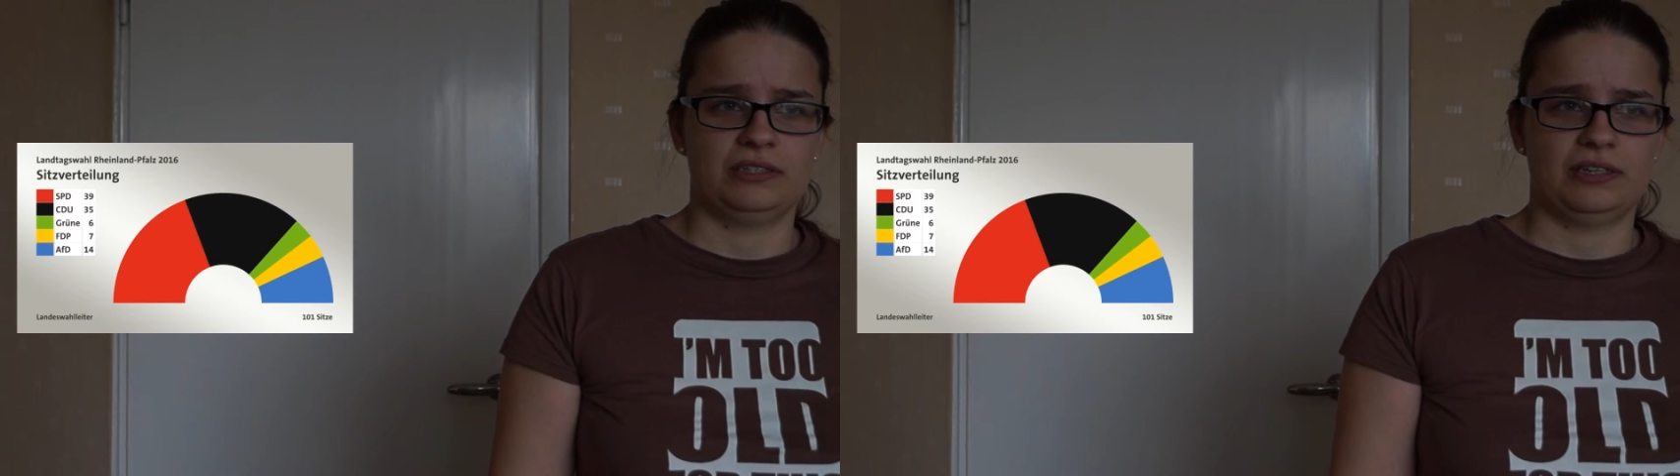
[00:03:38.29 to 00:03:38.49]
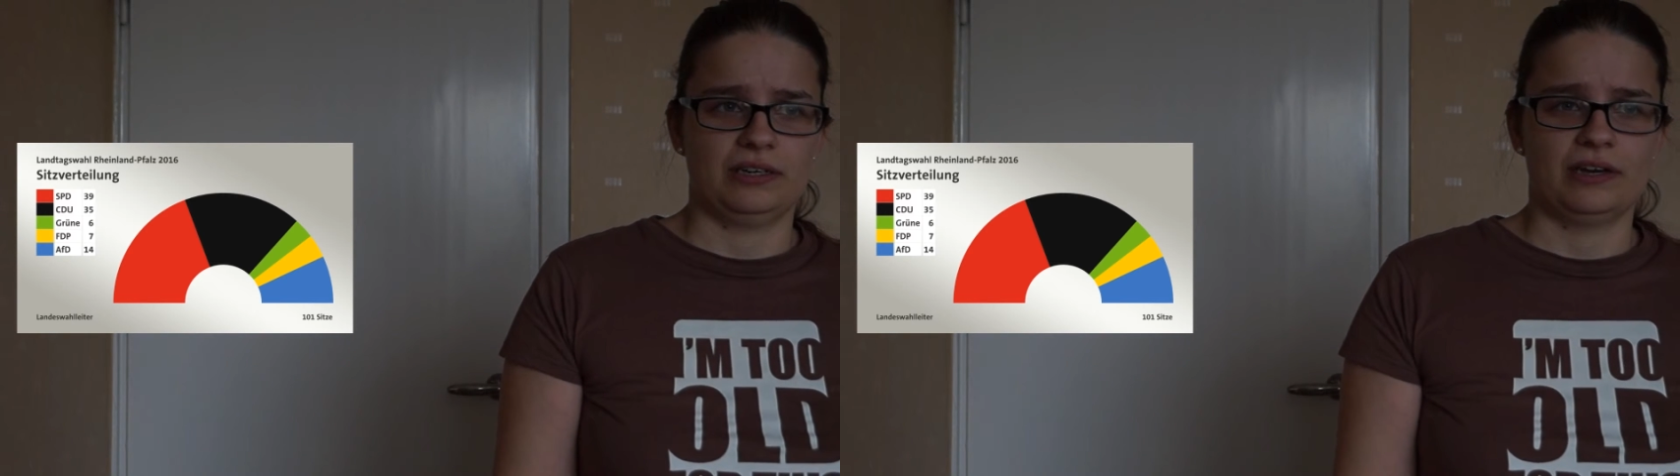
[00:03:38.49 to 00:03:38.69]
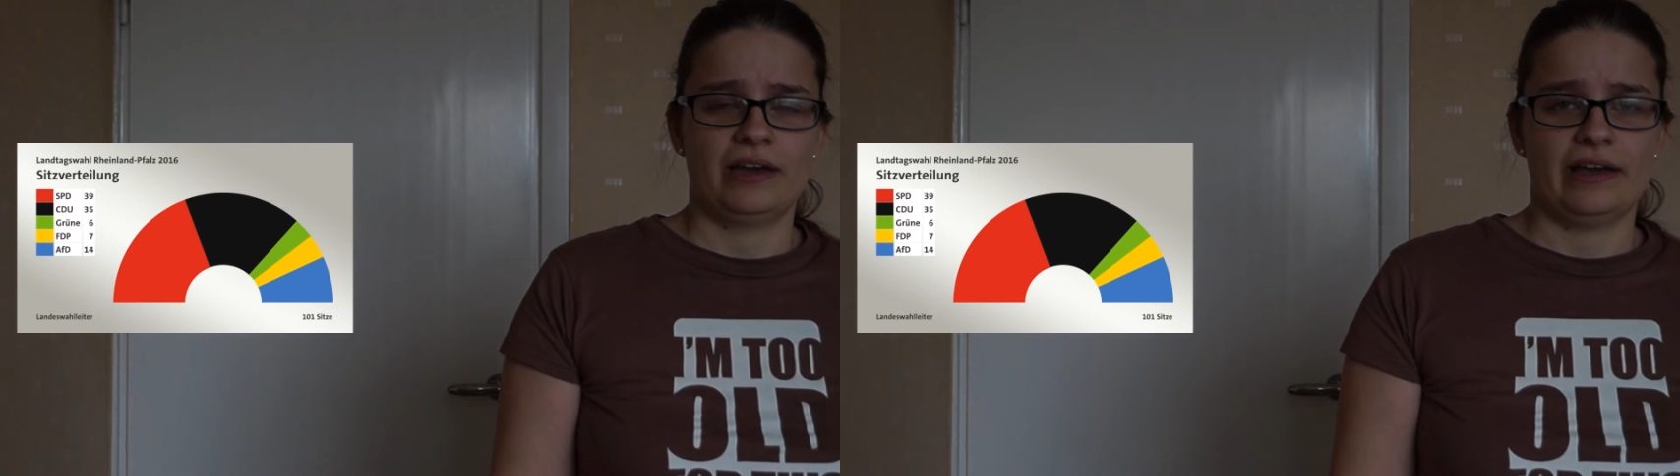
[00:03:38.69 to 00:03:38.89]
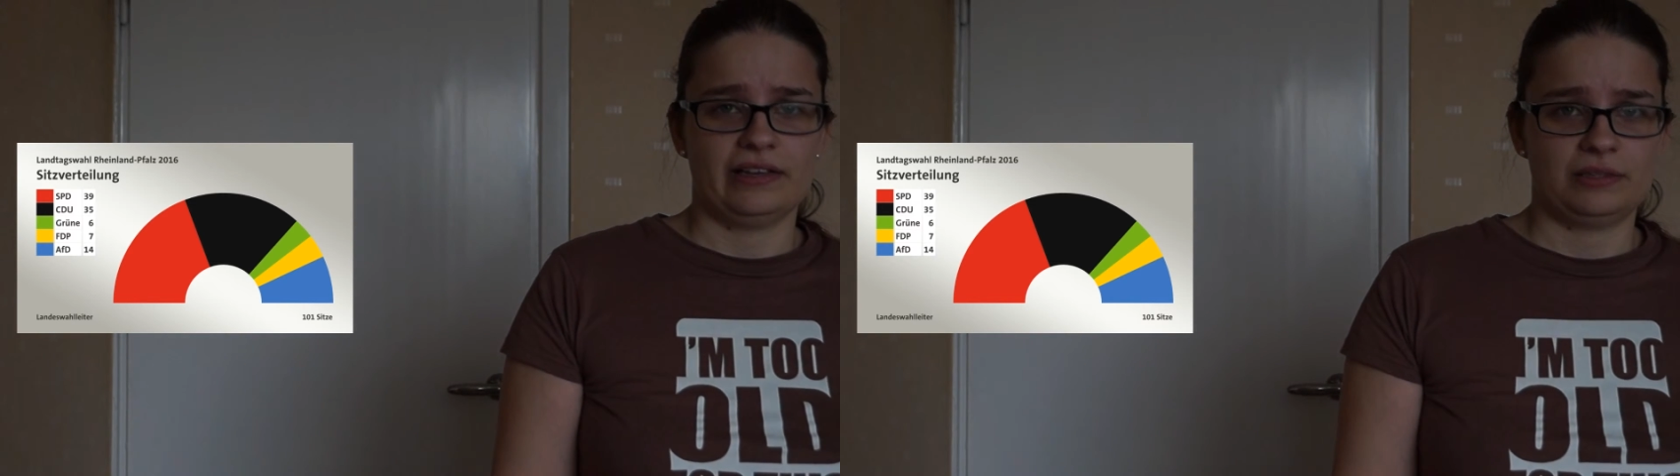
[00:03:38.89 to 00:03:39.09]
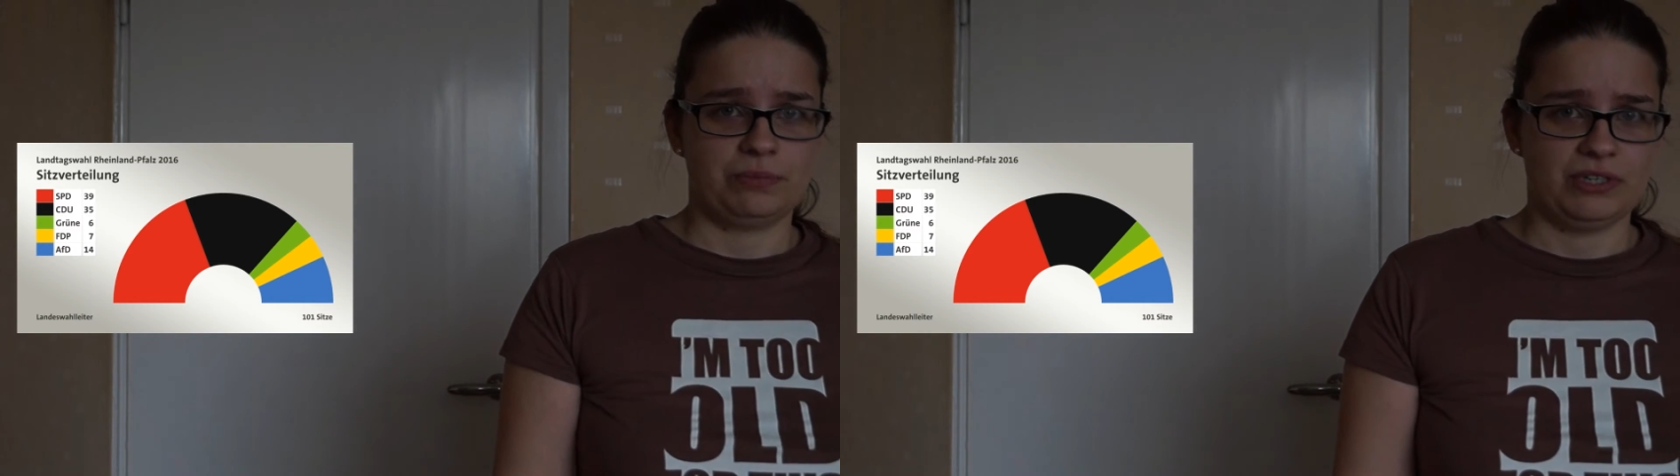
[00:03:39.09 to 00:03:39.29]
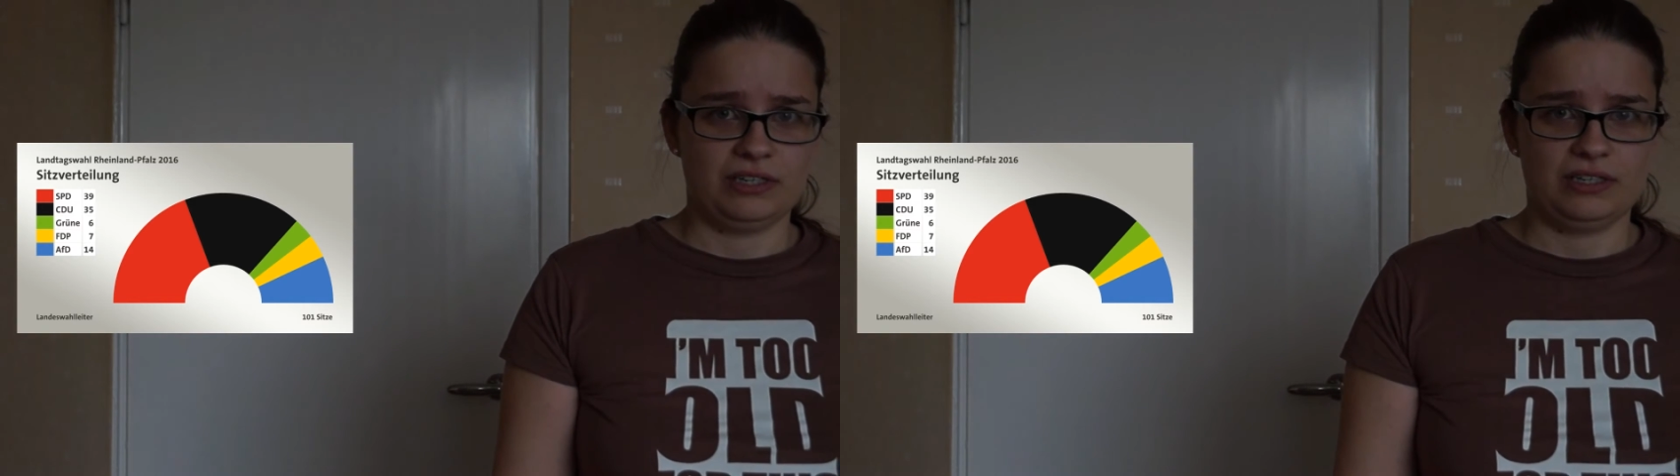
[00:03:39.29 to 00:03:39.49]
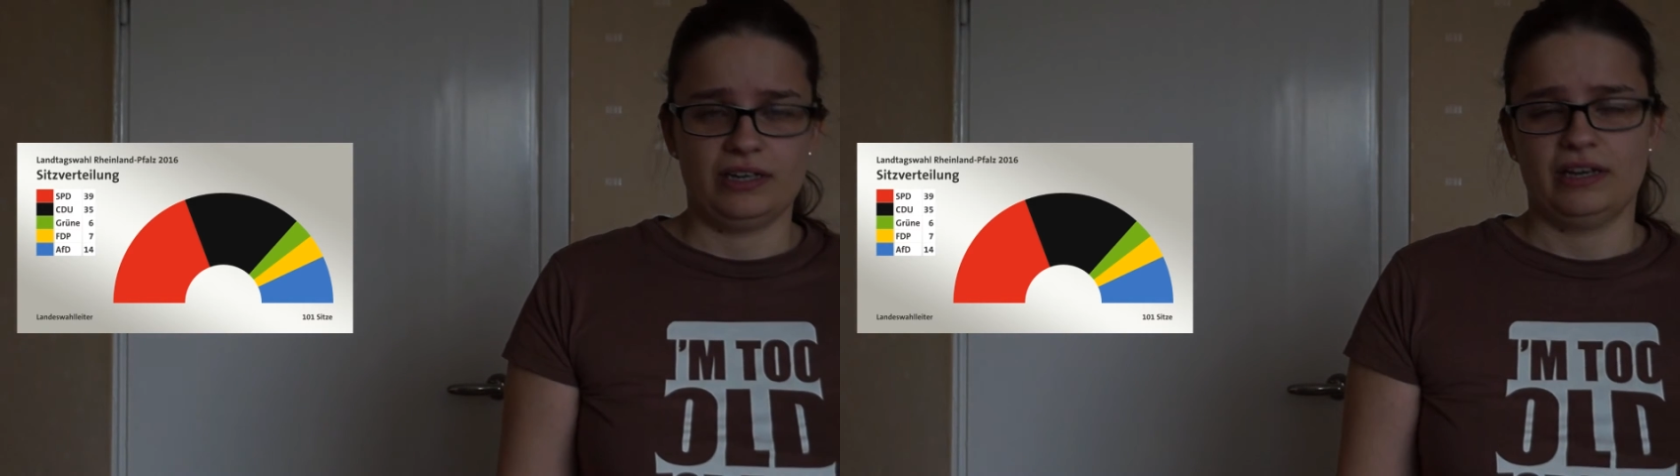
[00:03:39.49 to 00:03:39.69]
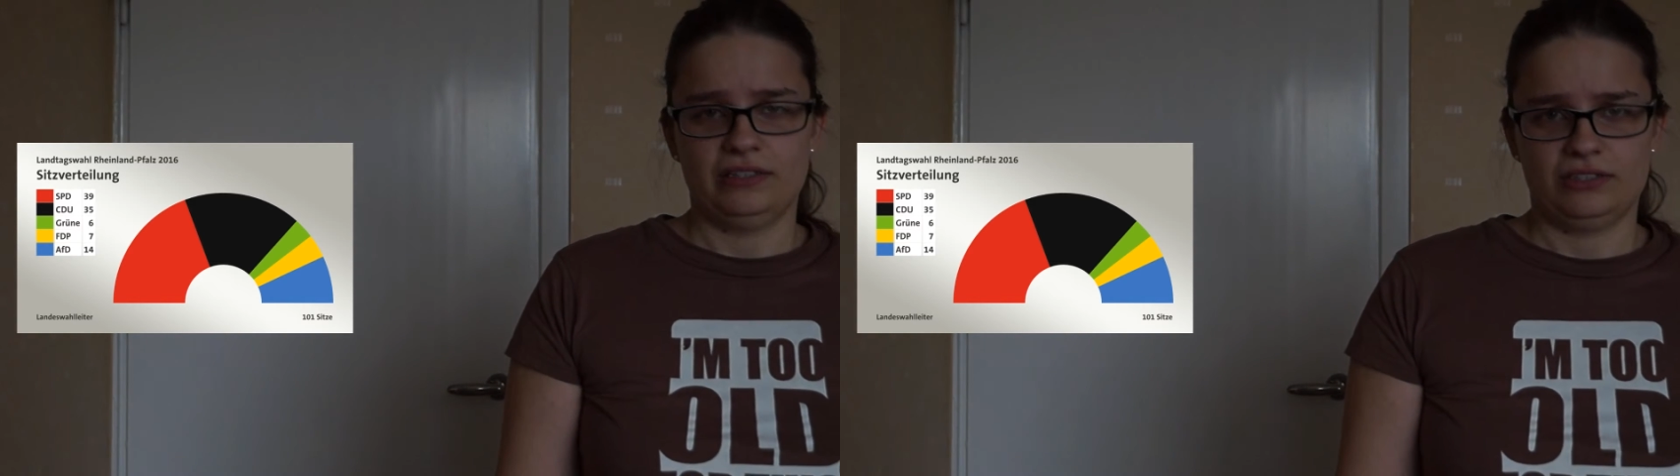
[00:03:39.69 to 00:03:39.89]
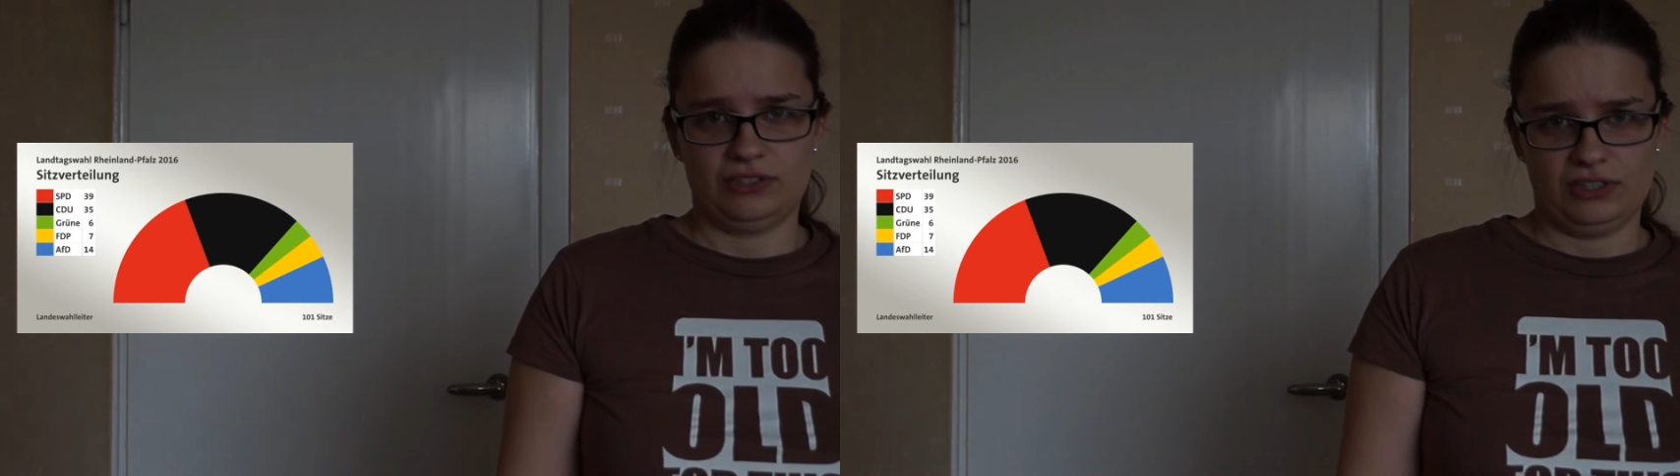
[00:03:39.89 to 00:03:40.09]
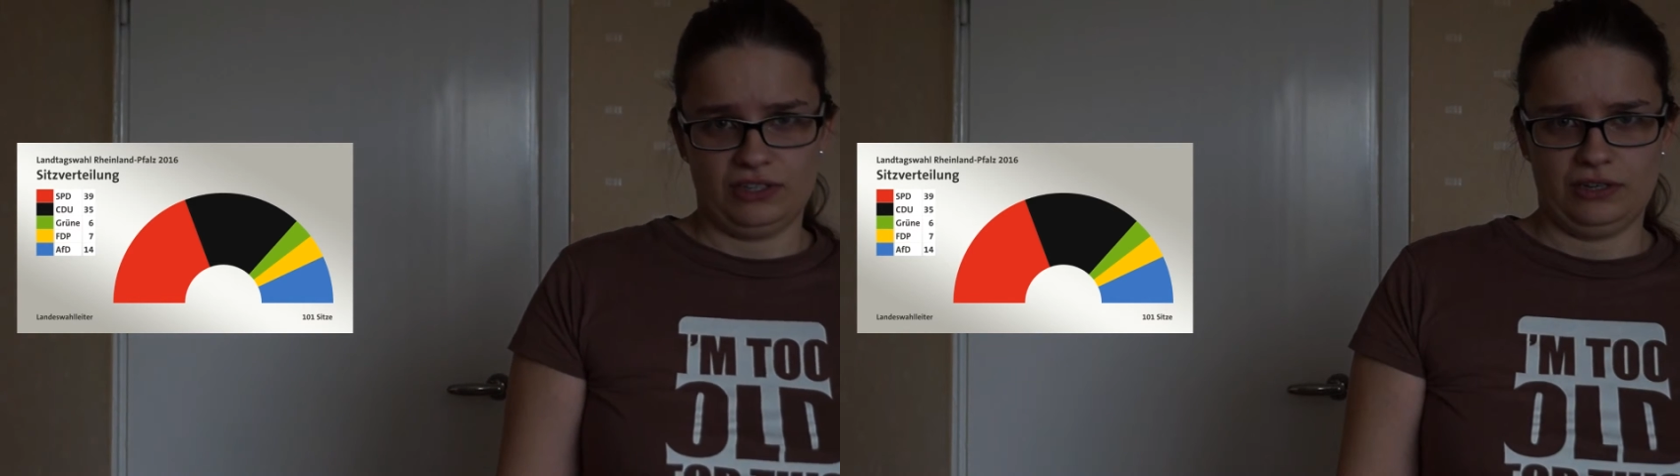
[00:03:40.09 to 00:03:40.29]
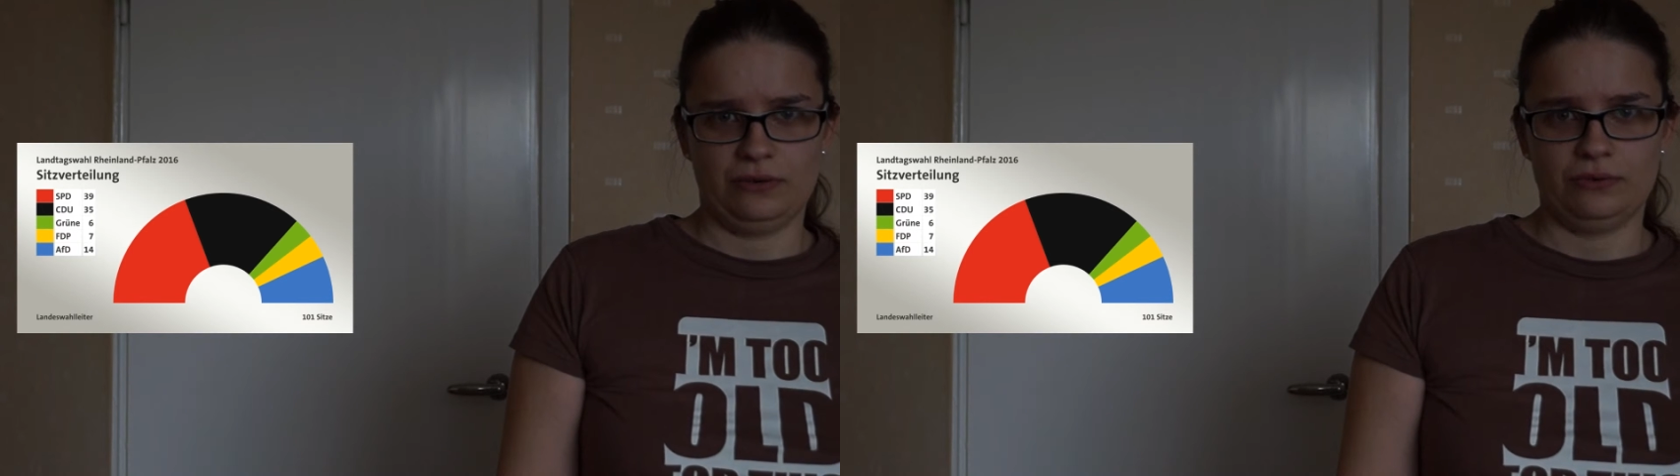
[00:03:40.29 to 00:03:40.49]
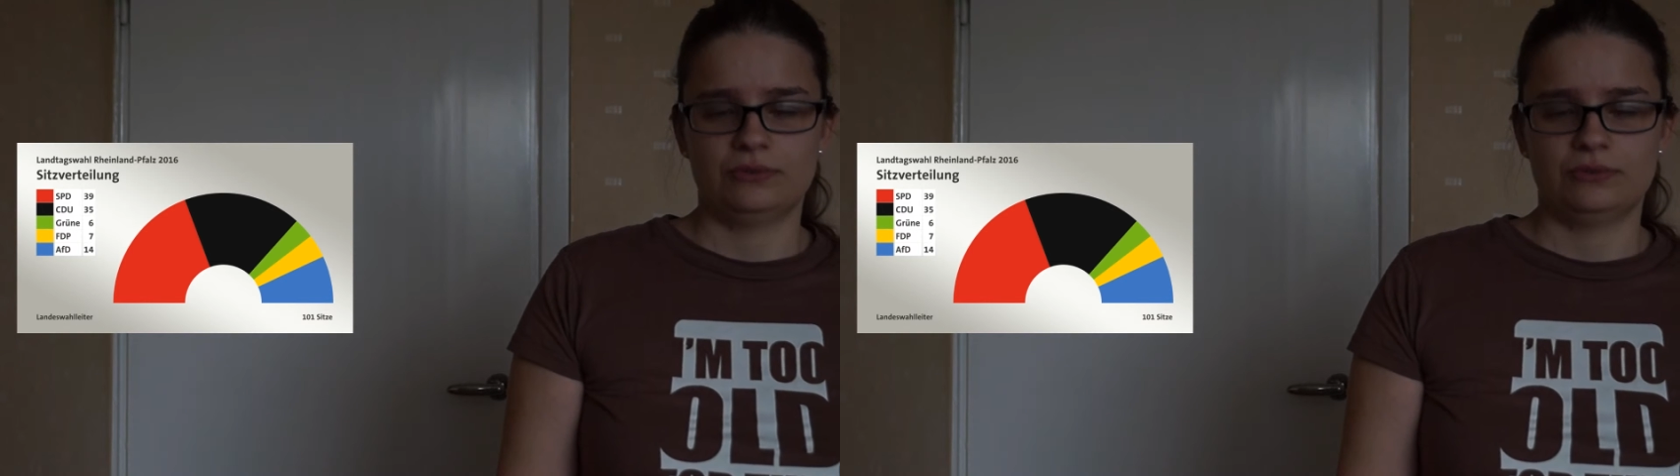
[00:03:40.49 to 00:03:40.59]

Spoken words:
the SPD and the CDU,